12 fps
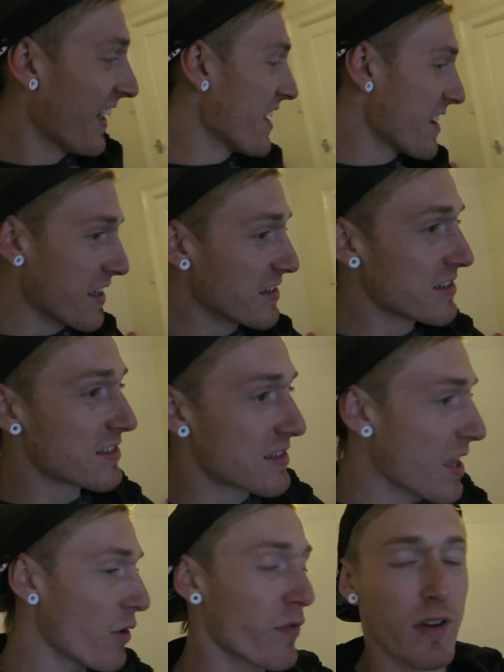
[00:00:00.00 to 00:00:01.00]
it is
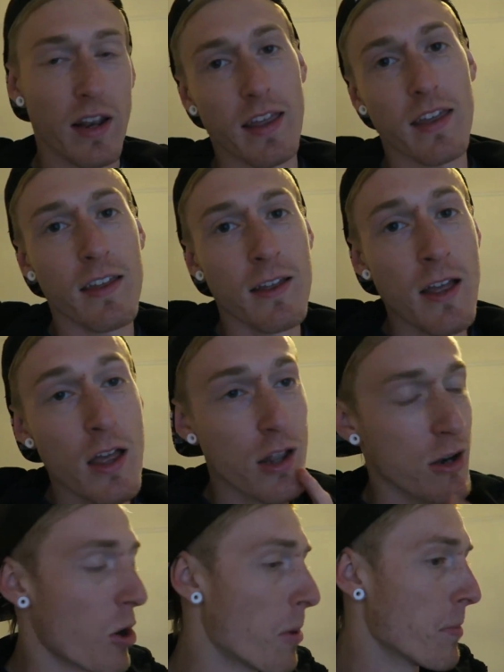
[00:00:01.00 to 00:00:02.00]
definitely
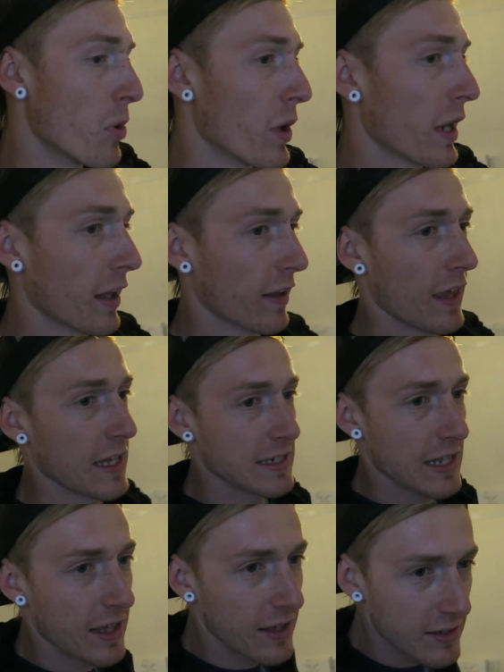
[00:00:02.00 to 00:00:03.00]
not morning.
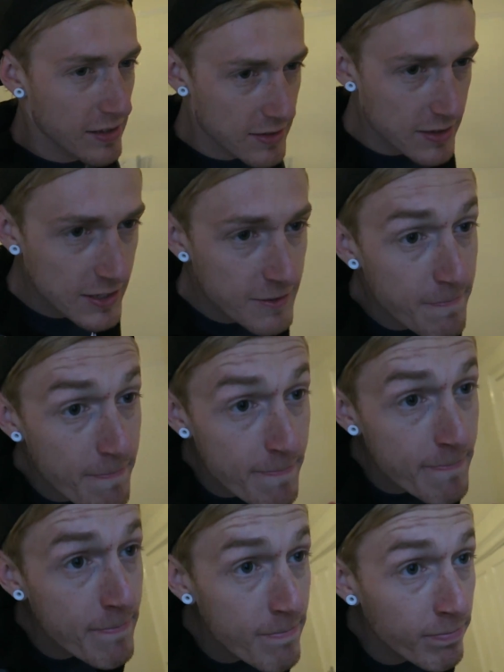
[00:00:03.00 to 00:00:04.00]
It is
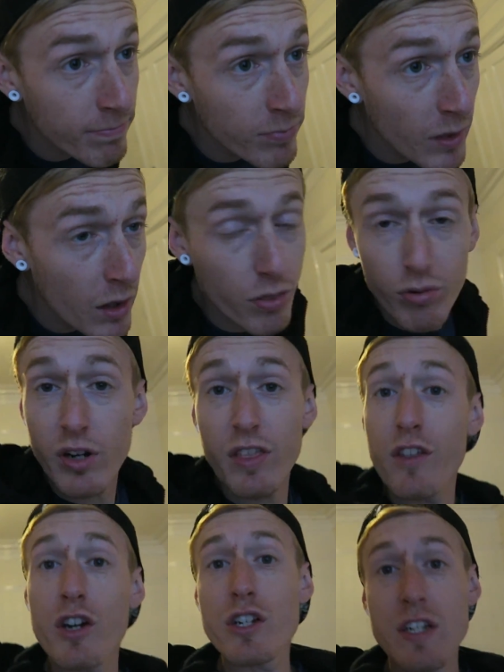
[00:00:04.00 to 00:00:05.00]

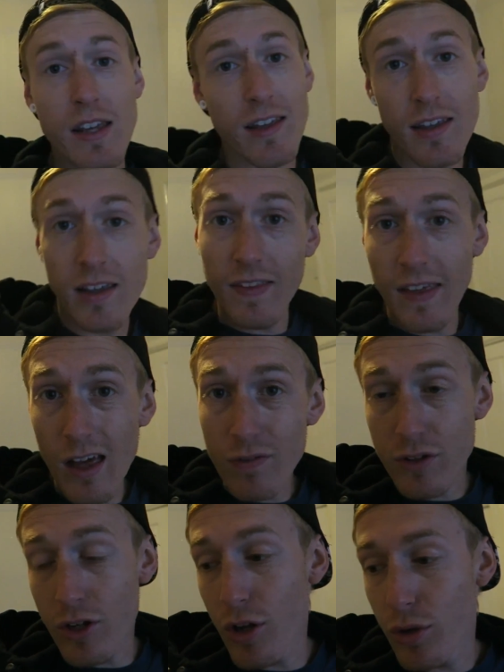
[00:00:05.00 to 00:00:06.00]
3.30 in the
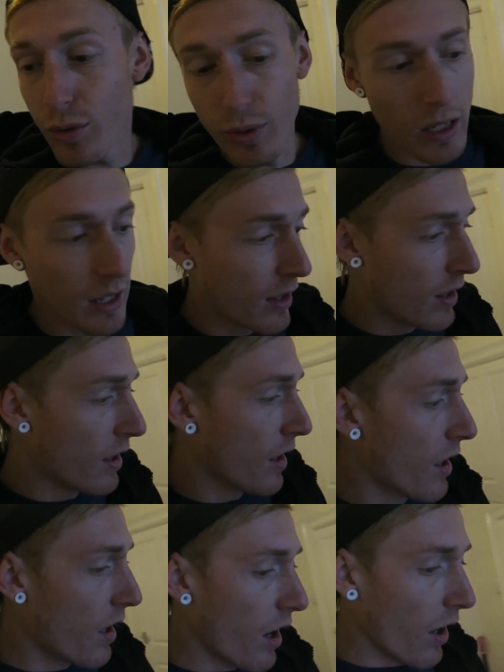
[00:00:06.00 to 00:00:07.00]
afternoon.
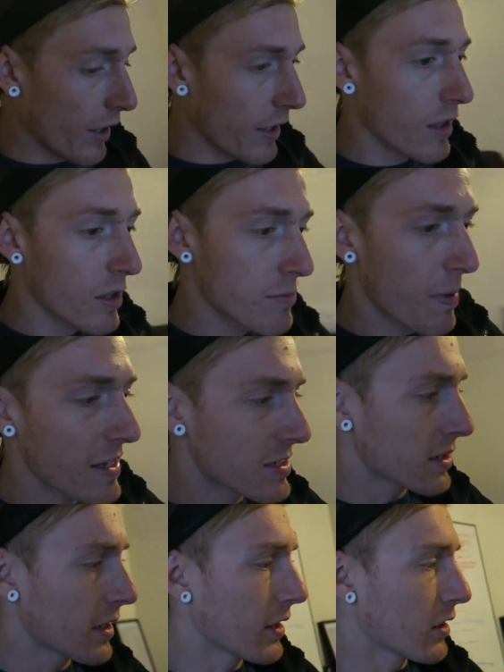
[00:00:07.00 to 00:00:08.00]
I
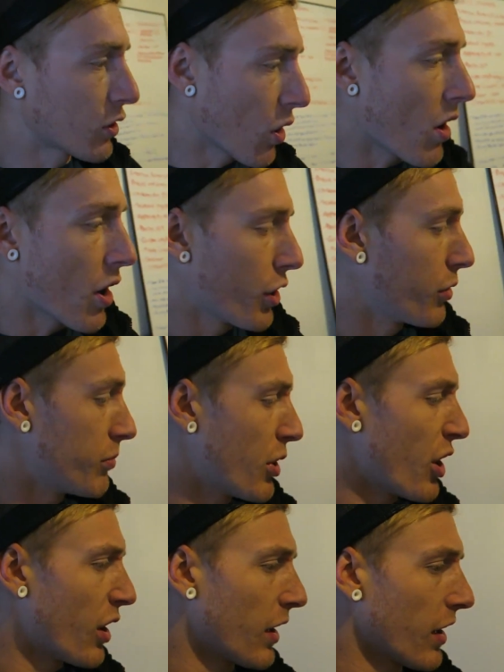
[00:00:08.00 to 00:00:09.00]
basically got home
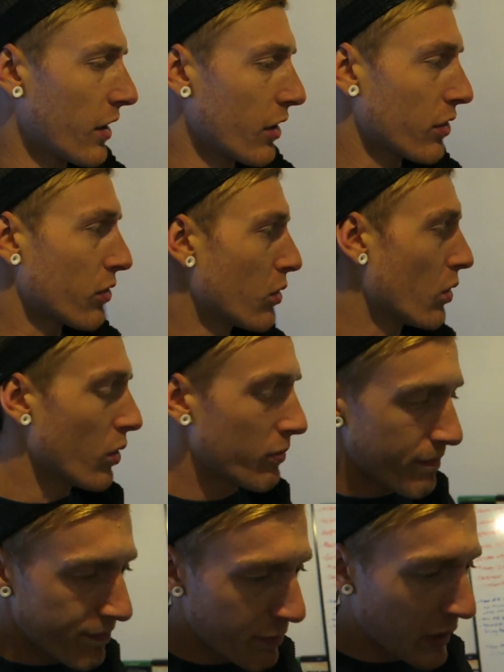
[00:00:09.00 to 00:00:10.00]
earlier and I
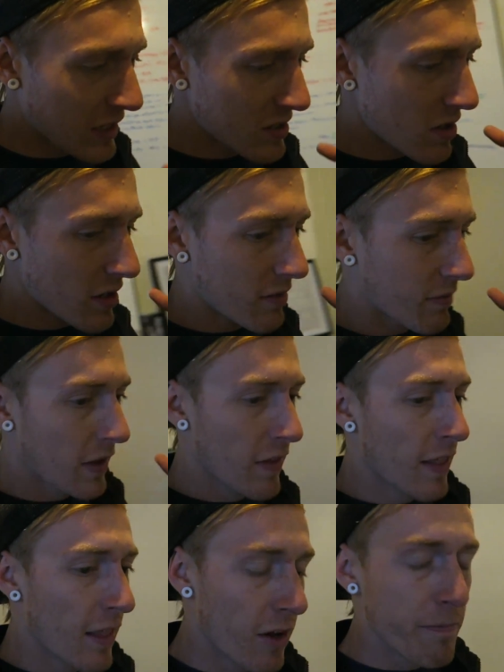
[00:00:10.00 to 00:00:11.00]
thought, because I,
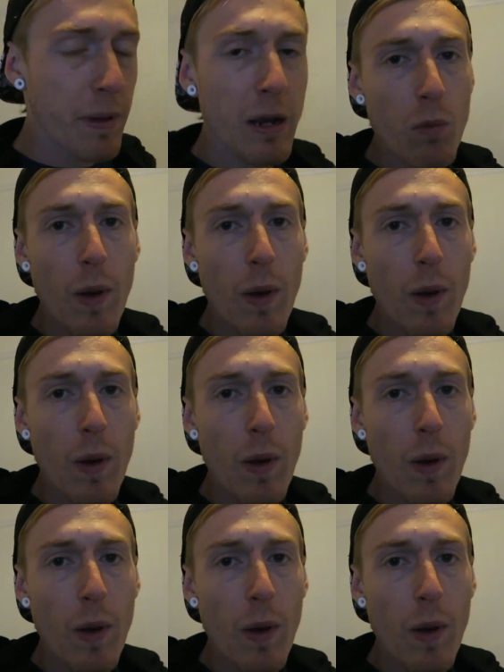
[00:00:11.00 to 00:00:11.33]
I've been